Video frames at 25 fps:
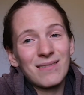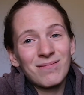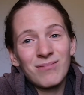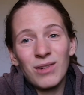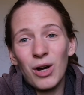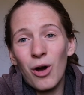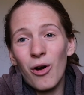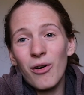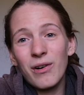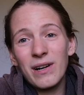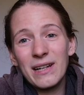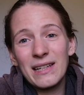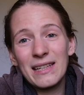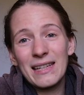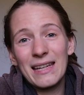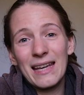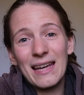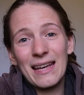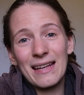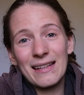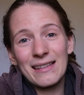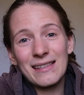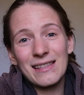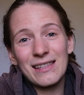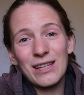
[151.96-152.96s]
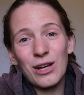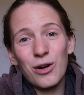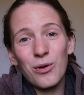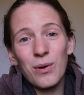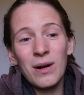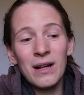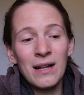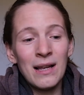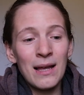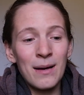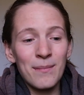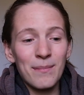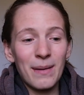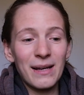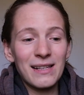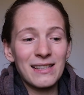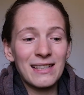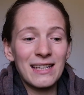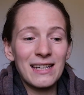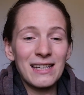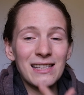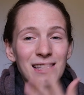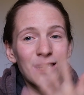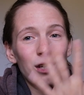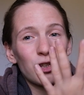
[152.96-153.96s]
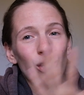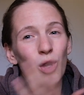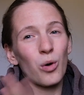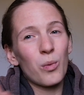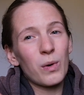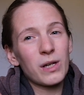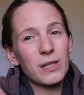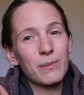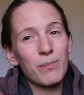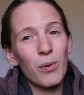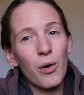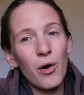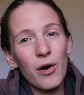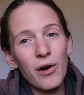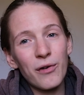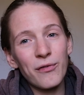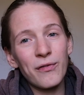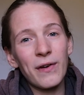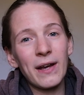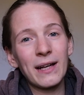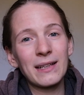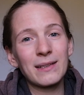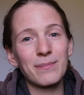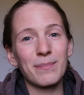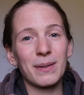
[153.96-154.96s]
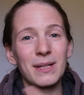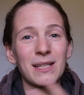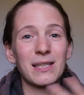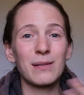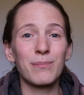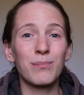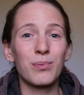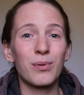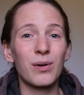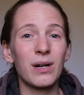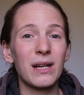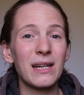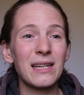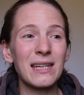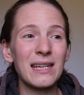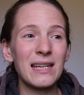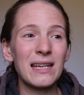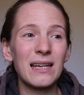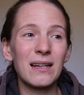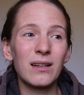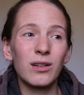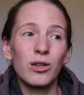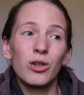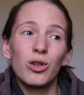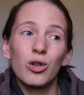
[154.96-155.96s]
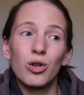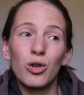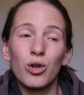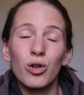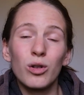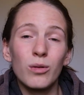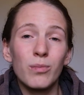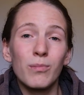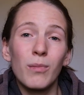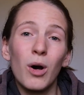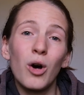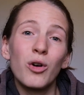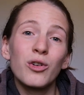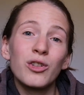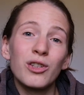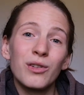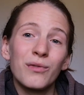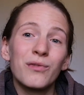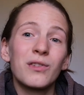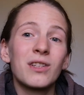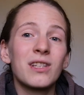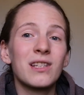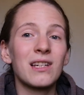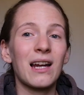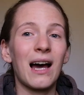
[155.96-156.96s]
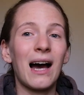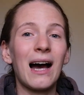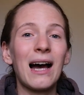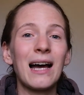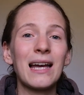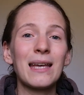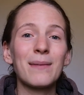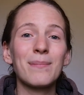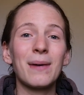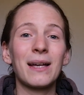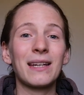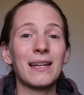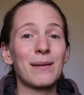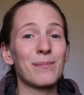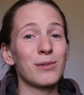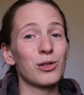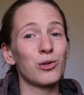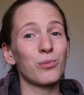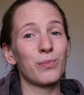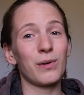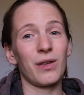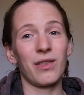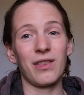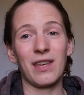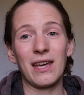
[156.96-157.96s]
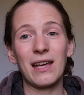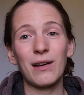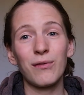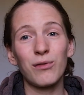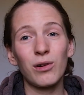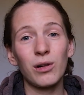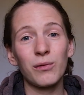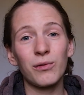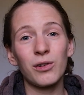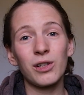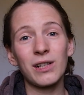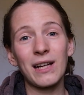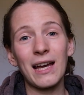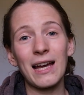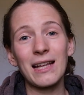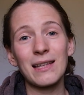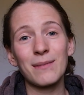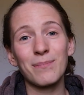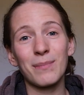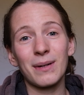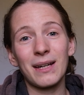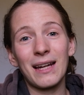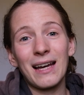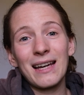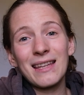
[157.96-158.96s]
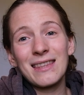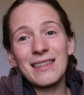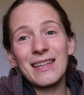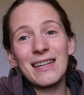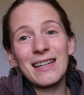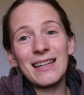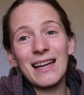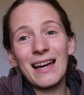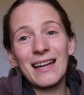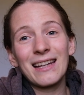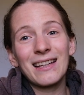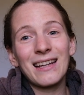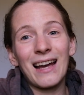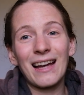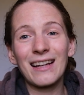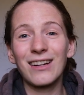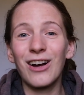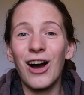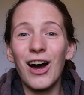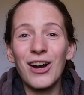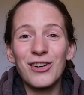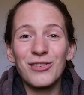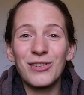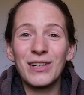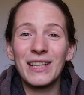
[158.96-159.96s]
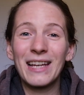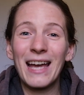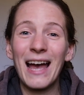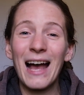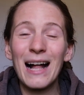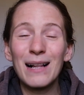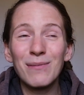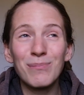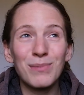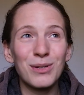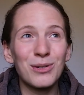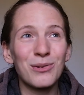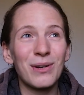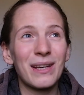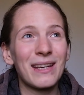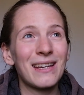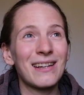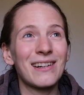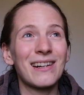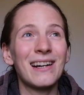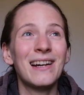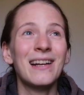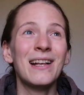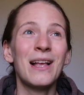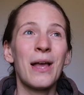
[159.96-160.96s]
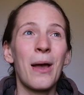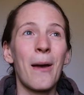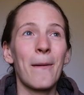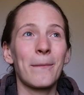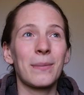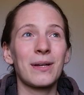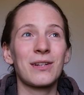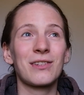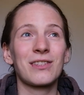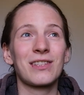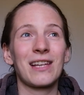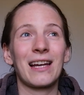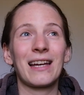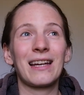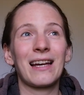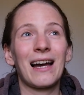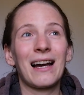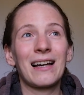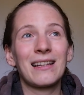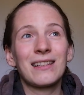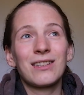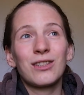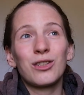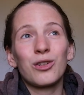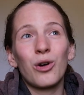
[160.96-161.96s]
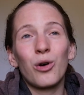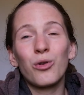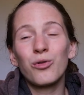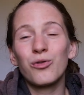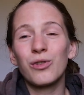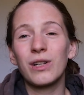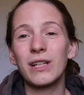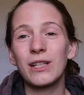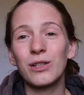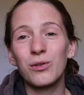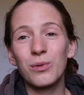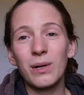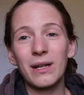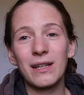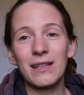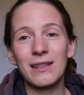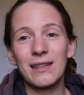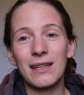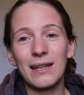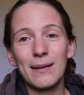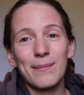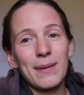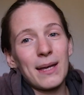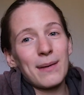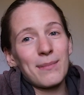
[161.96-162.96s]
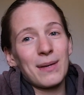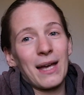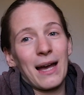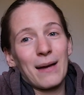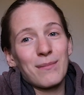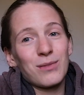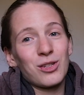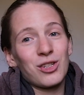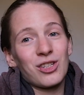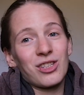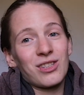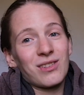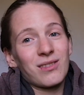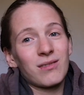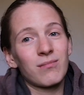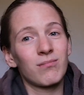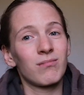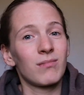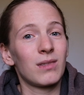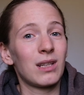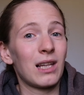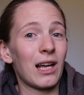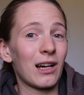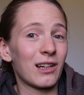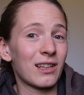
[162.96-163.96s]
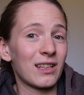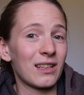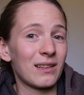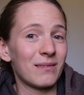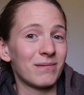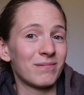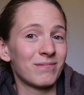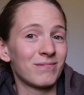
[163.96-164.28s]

already it. So my skin is not always perfect, but it's pretty good most of the time, and I'm super thankful for that. But I think I can't really help you here because I don't really do anything. Maybe I'm just lucky.